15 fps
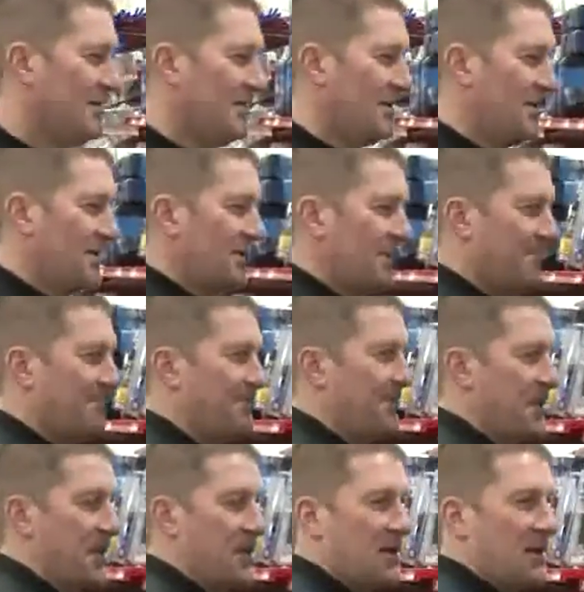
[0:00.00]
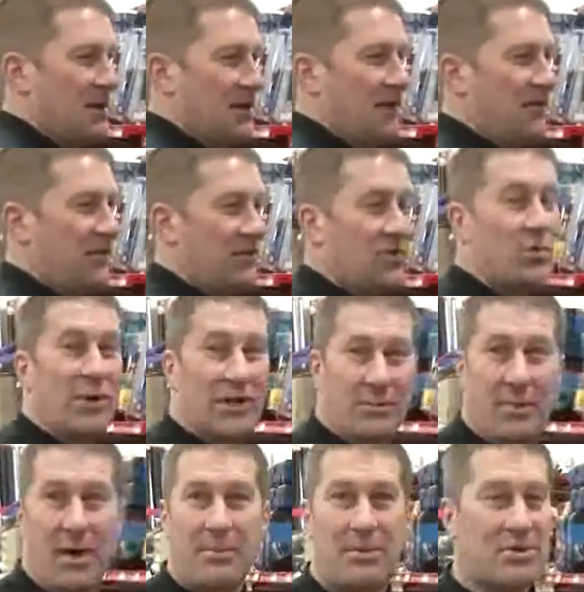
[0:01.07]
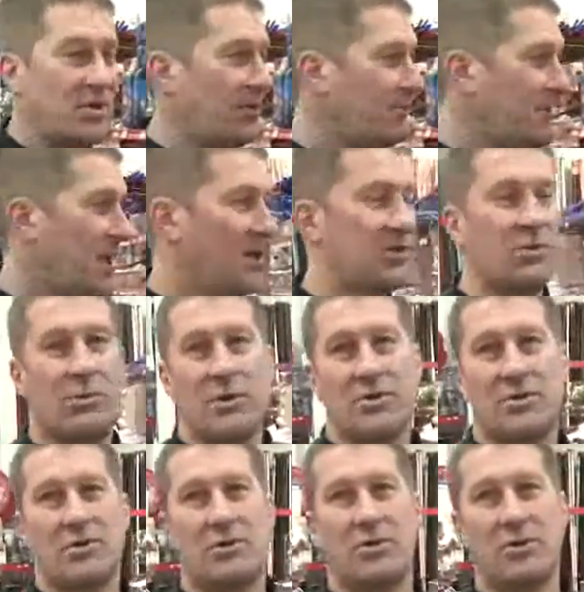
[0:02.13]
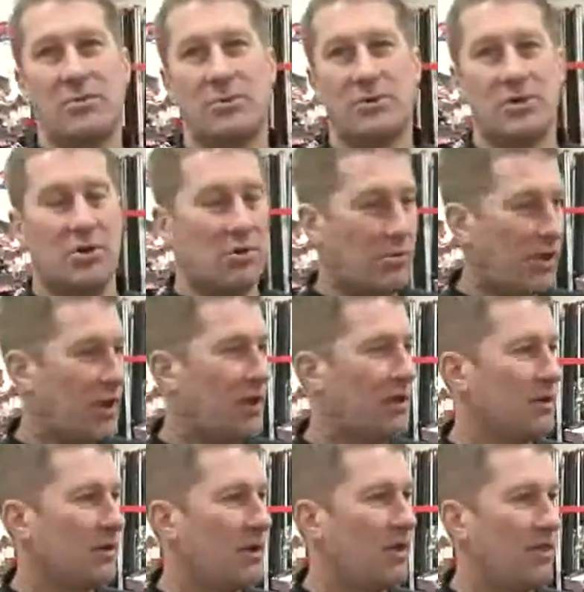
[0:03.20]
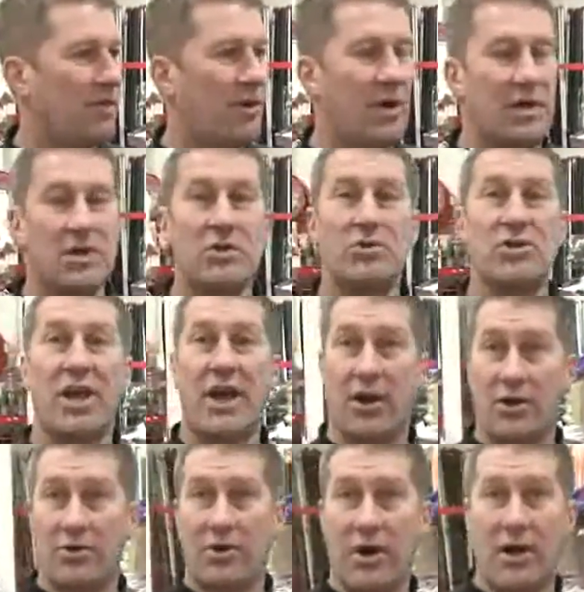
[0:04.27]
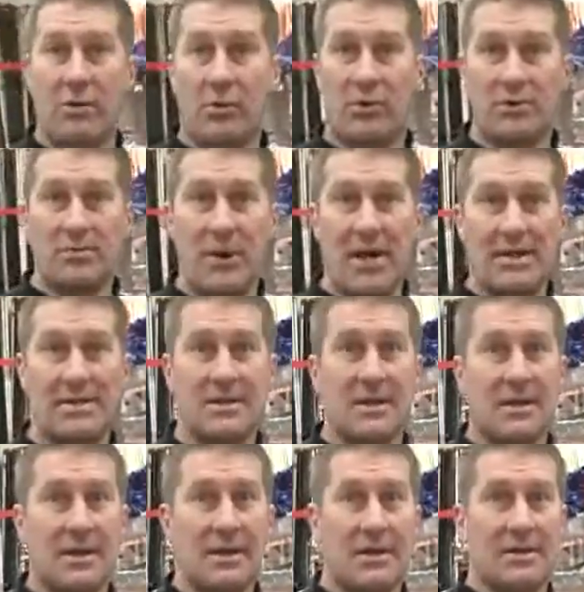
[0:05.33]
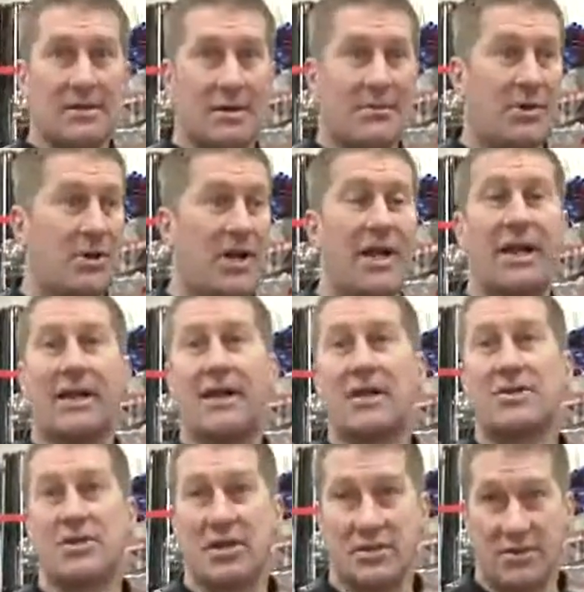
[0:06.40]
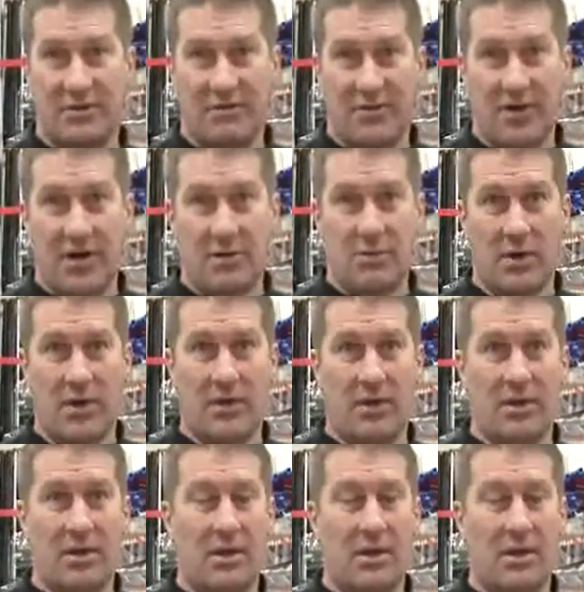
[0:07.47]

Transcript: If you have to sweat the pipe or something, yes, you want to use a torch, but you don't want to unthaw it. Usually a hair dryer works best, something that you're not going to catch things on fire with.